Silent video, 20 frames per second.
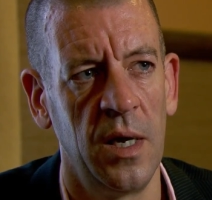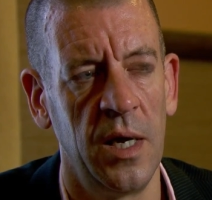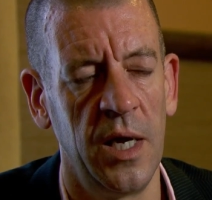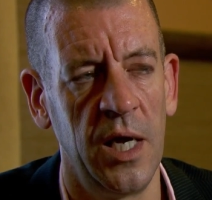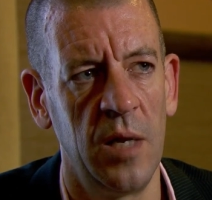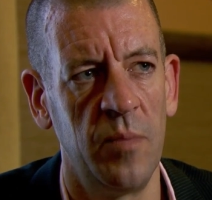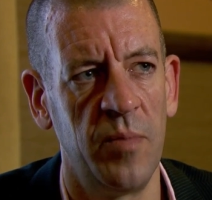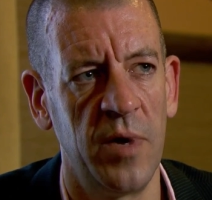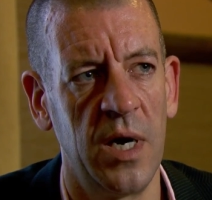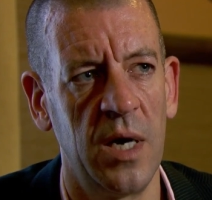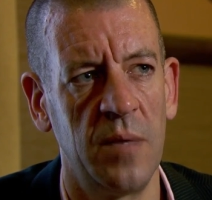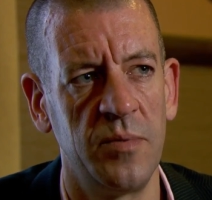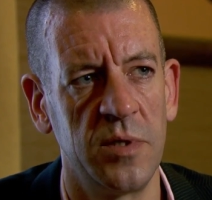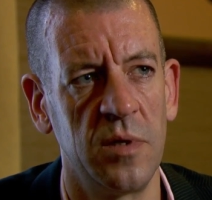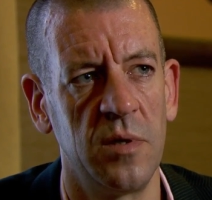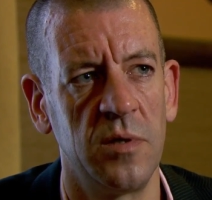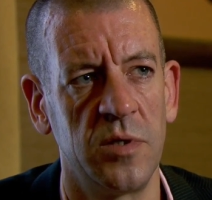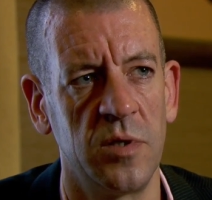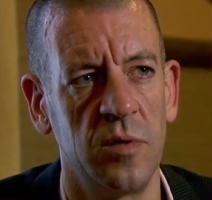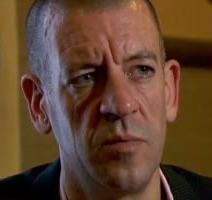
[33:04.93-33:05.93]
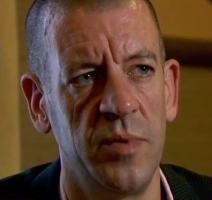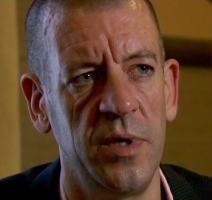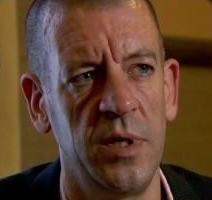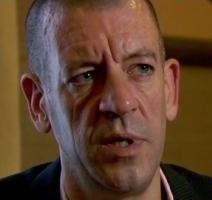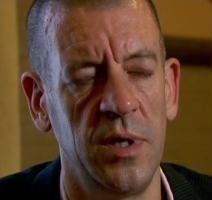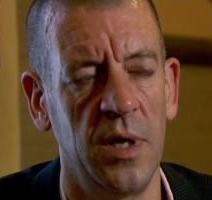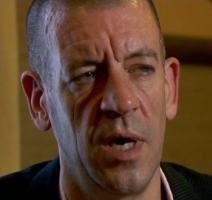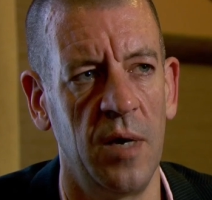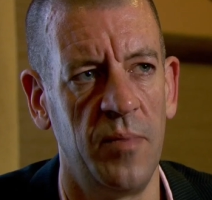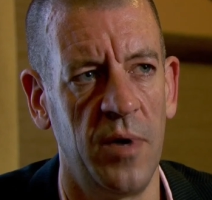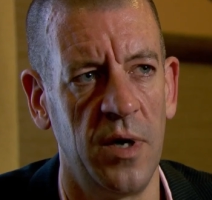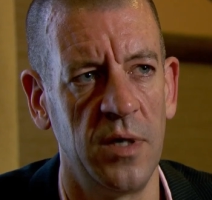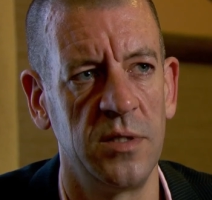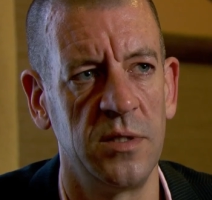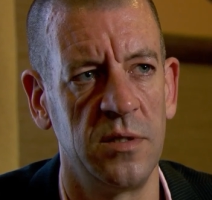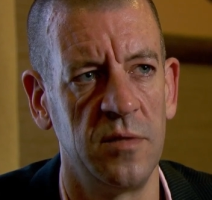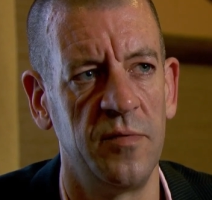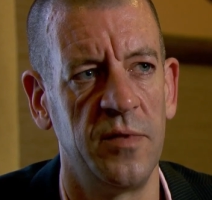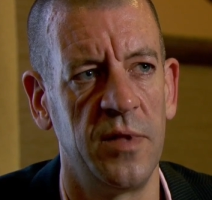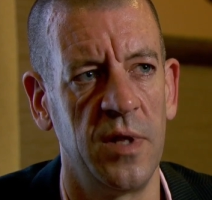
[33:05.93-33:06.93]
It'll perhaps also be a
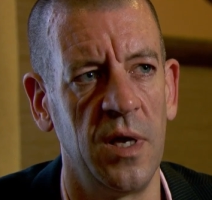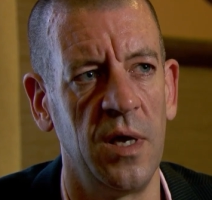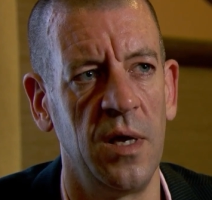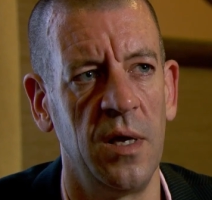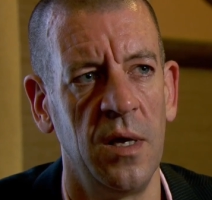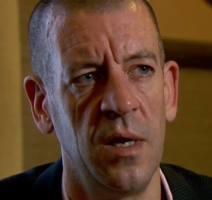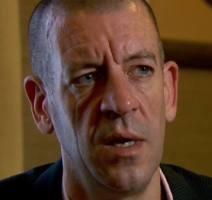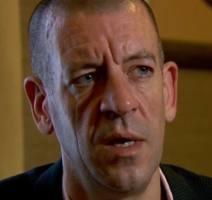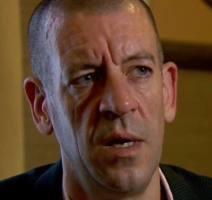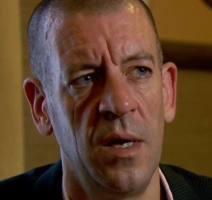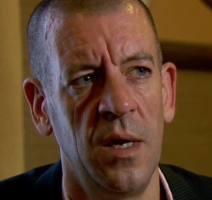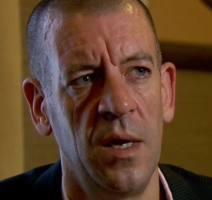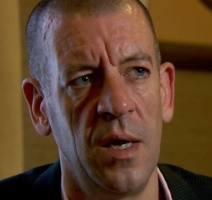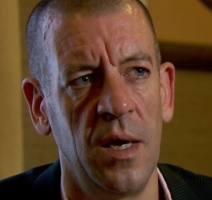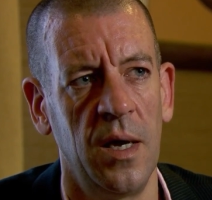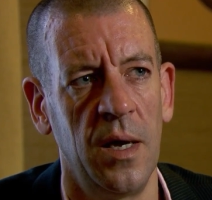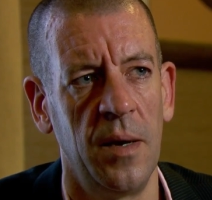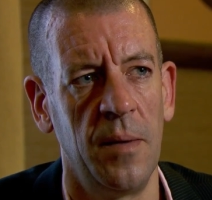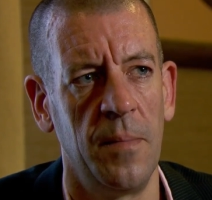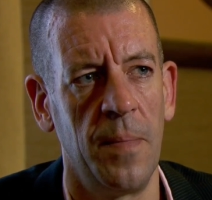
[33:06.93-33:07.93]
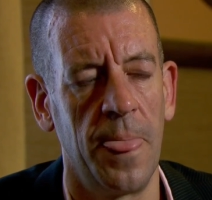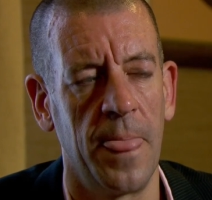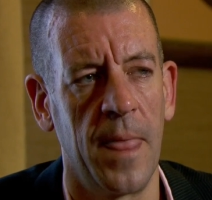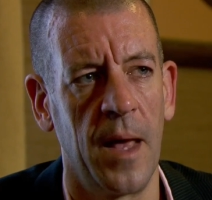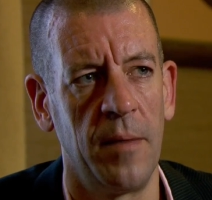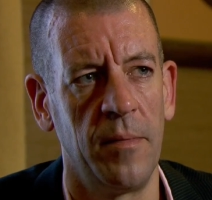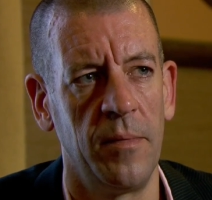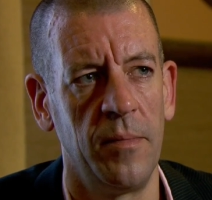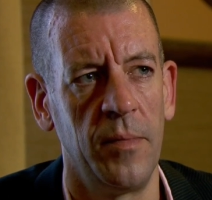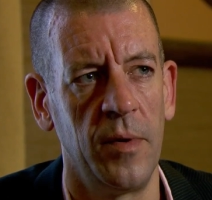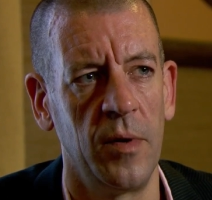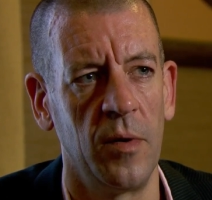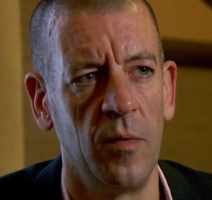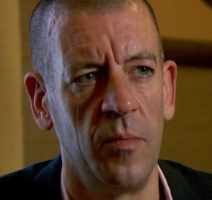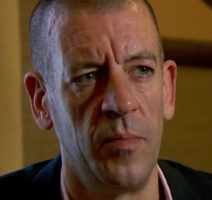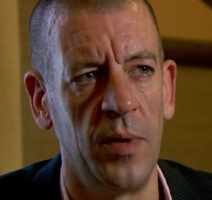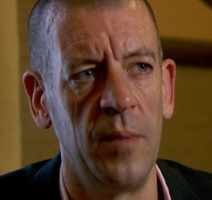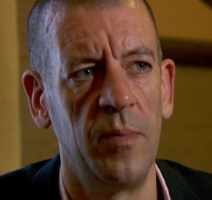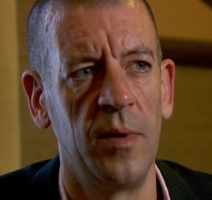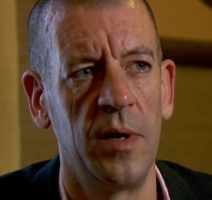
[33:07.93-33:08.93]
positive thing that
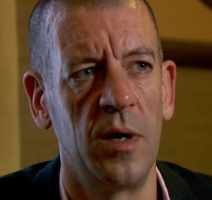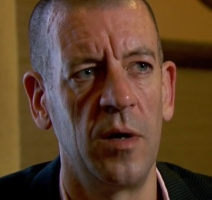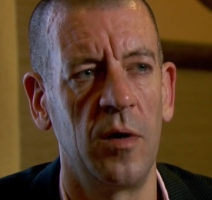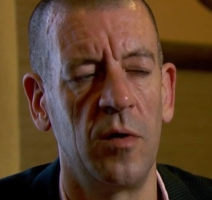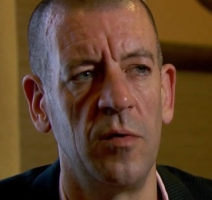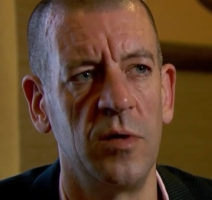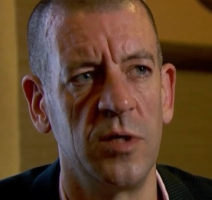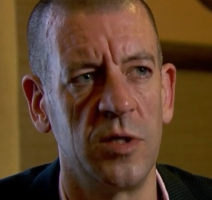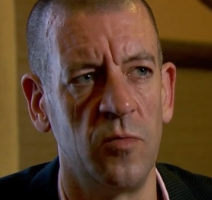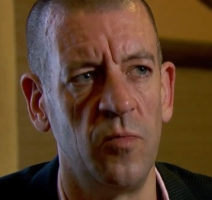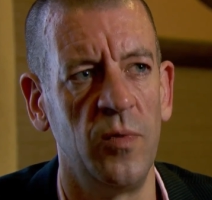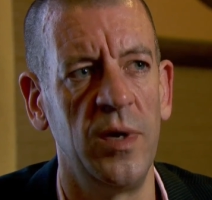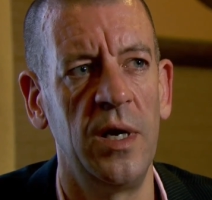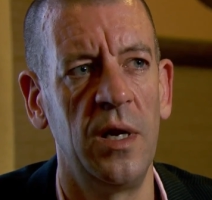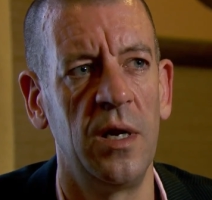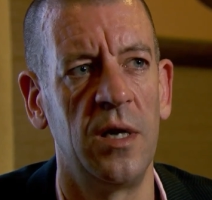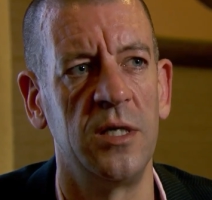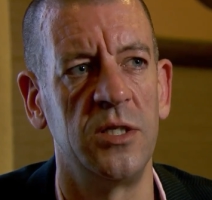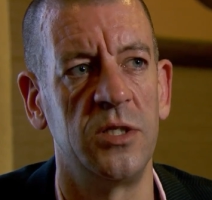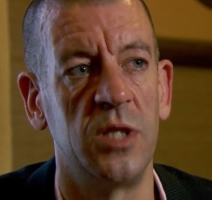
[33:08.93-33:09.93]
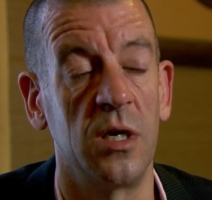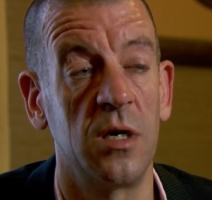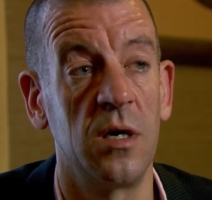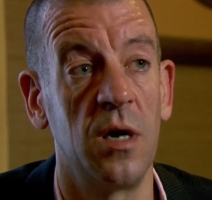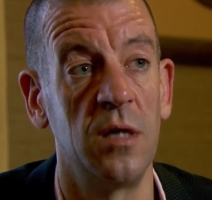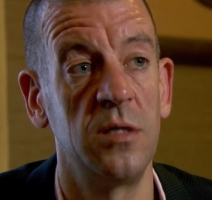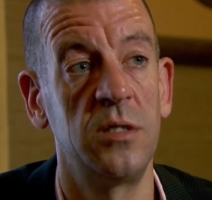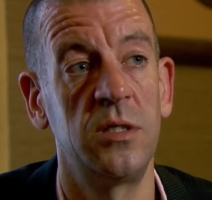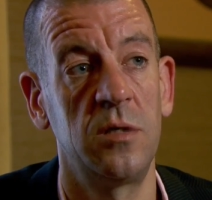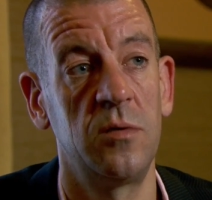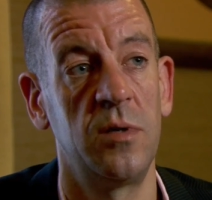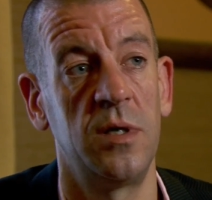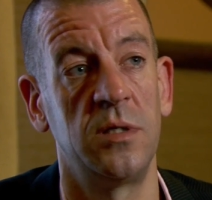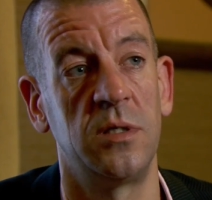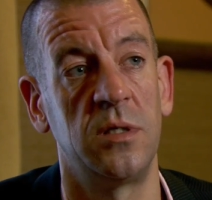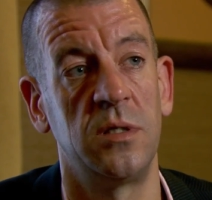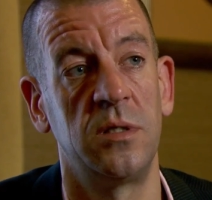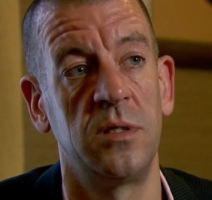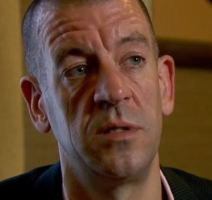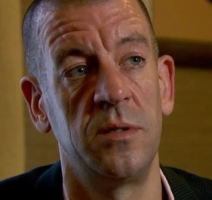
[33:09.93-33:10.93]
people are going to realise the
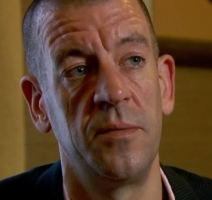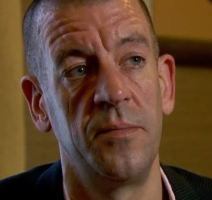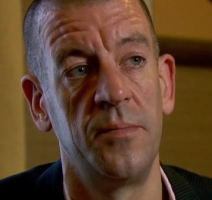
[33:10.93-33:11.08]
consequences